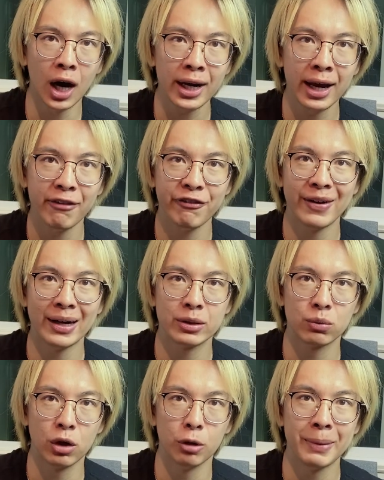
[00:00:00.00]
have found the
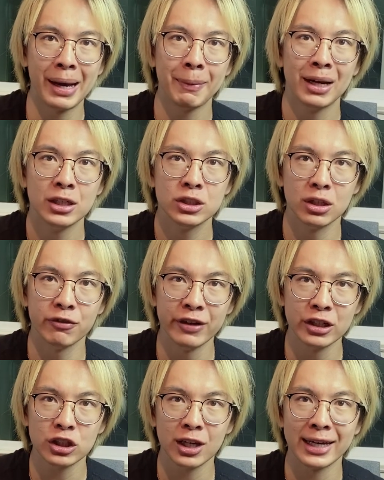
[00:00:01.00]
roadmap to the
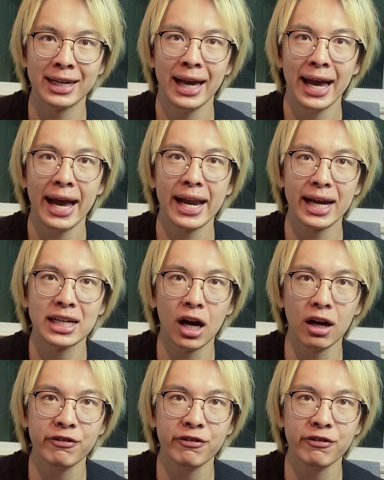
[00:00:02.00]
finish line had I not